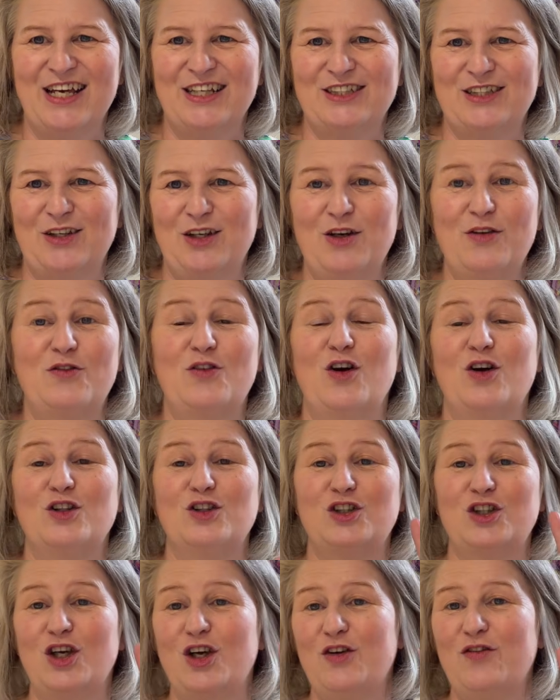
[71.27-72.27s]
So you've
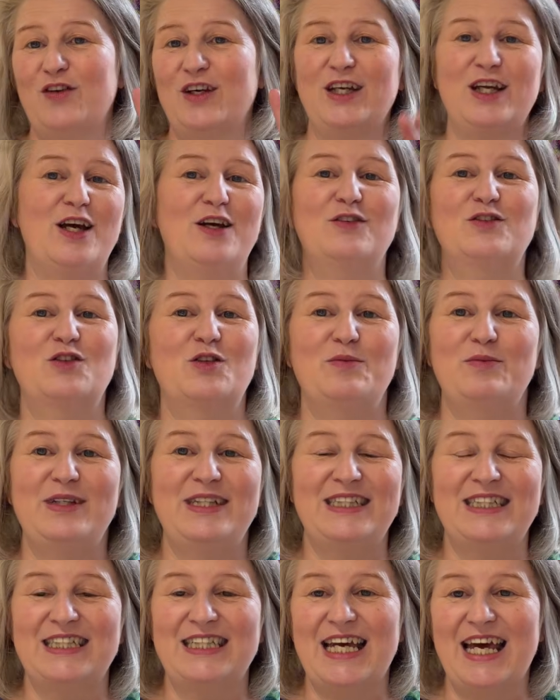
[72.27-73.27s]
got two videos from
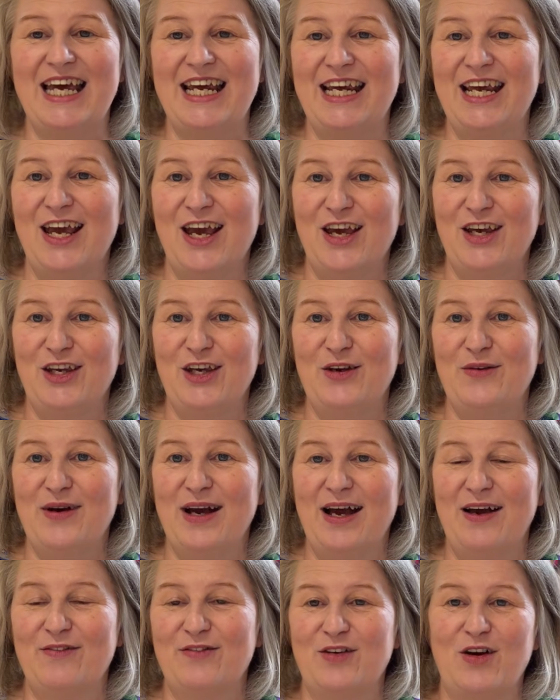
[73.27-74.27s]
me today. You
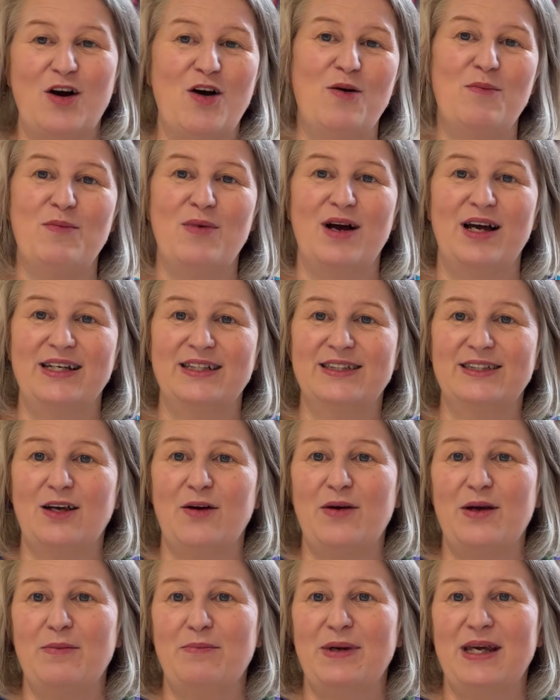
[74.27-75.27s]
have got my
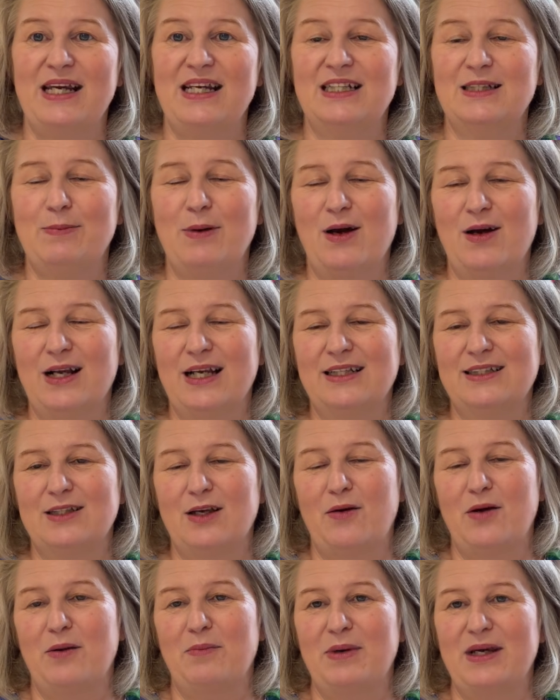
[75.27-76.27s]
sparkly
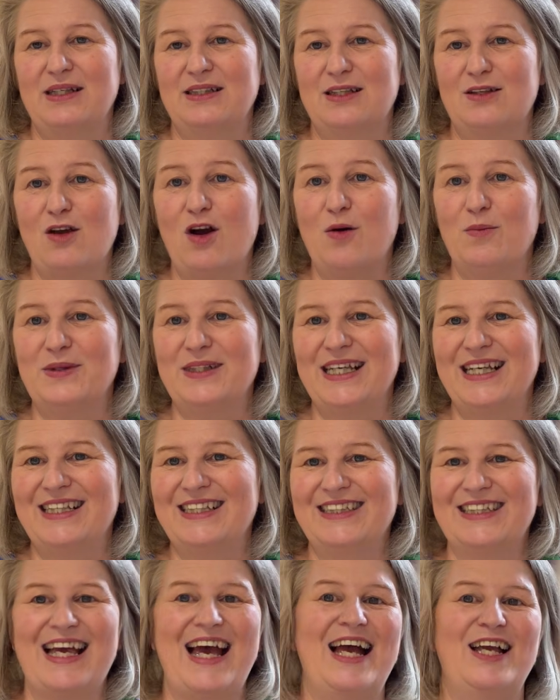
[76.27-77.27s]
sewing bee
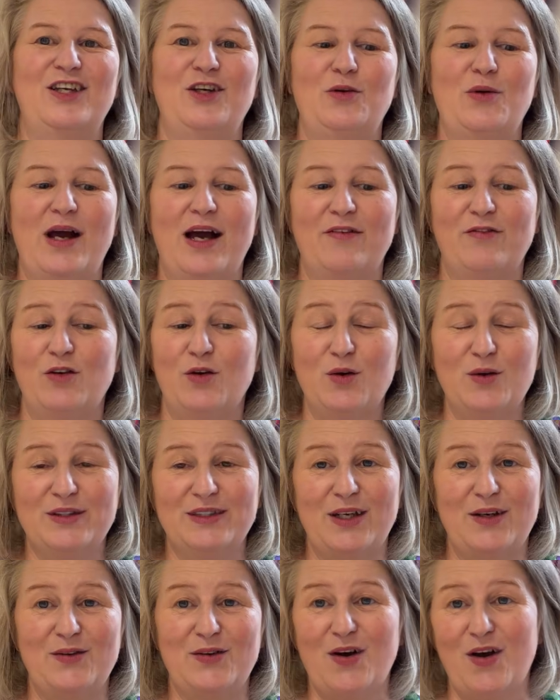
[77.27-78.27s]
synopsis, and you have
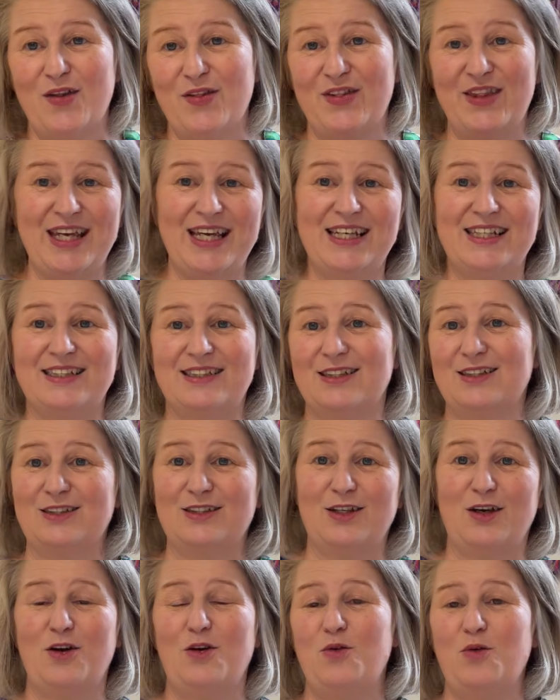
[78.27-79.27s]
also got this
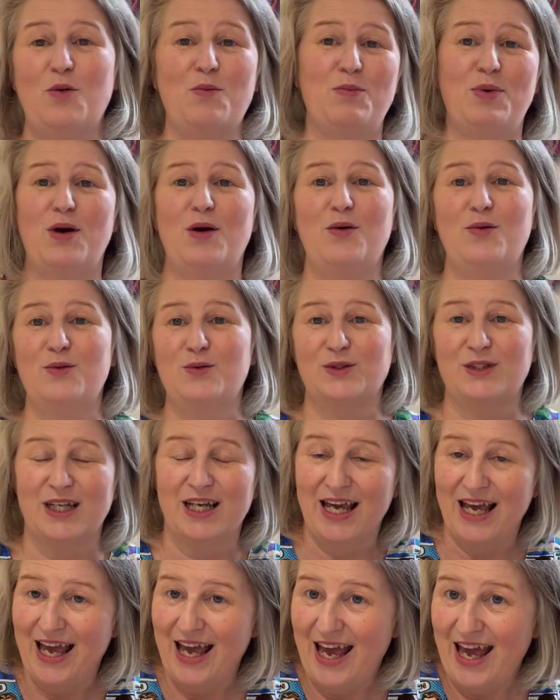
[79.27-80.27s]
So Bold
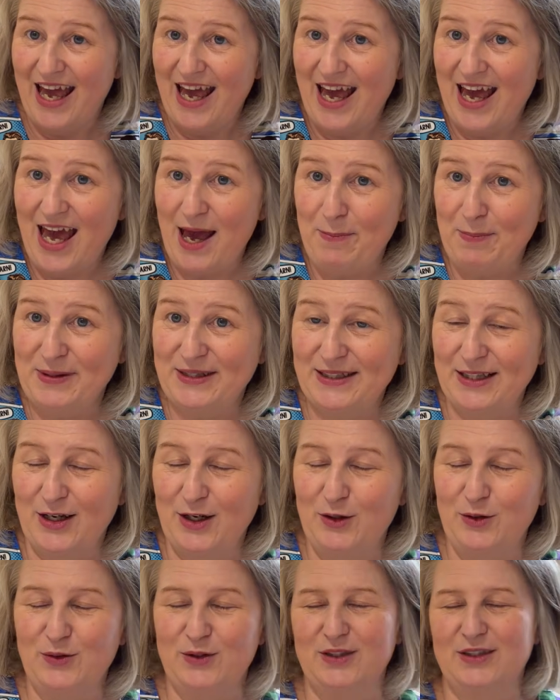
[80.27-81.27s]

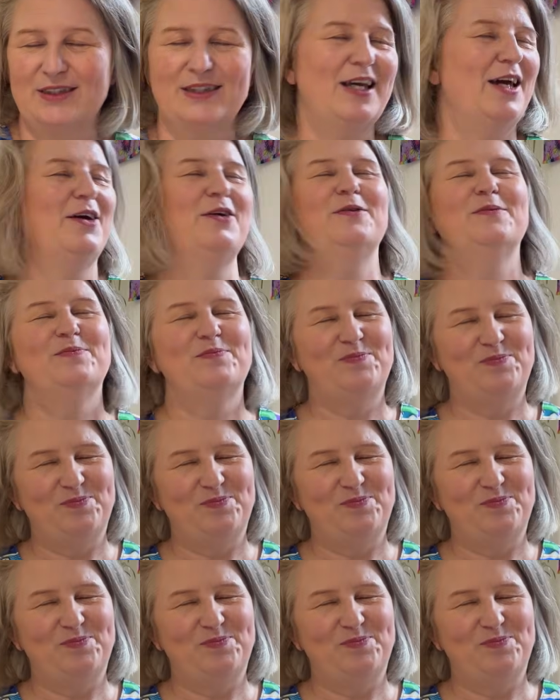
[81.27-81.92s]
episode. So